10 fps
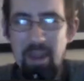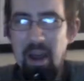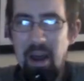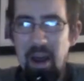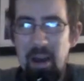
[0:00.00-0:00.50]

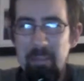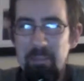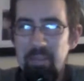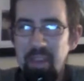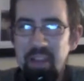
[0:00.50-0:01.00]

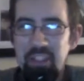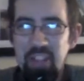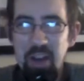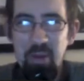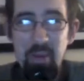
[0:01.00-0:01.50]

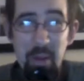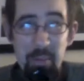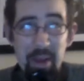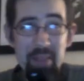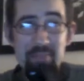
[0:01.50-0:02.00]

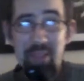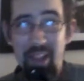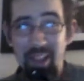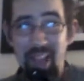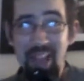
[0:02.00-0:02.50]
But
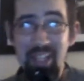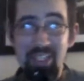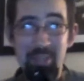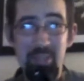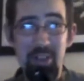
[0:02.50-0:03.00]

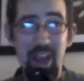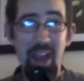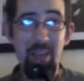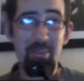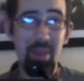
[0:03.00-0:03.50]

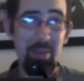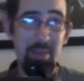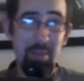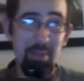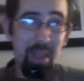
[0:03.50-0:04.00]
subscribe, blah,
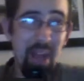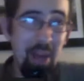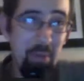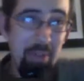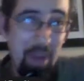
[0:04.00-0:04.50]
blah,
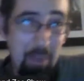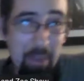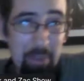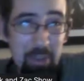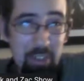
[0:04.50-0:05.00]
blah. We've got
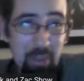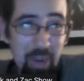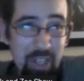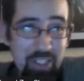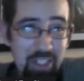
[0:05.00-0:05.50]
one person
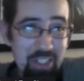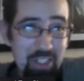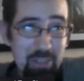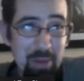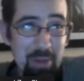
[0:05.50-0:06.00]
watching us.
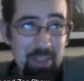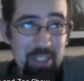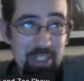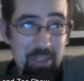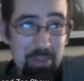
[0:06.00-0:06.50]
It's probably
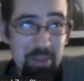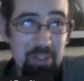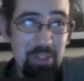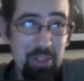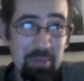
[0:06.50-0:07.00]
just our
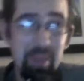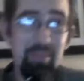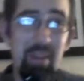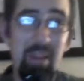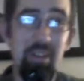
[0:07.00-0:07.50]
producer, but
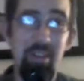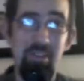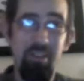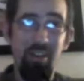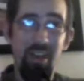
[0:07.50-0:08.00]

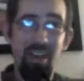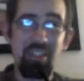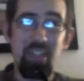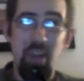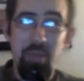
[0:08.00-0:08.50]
good for us.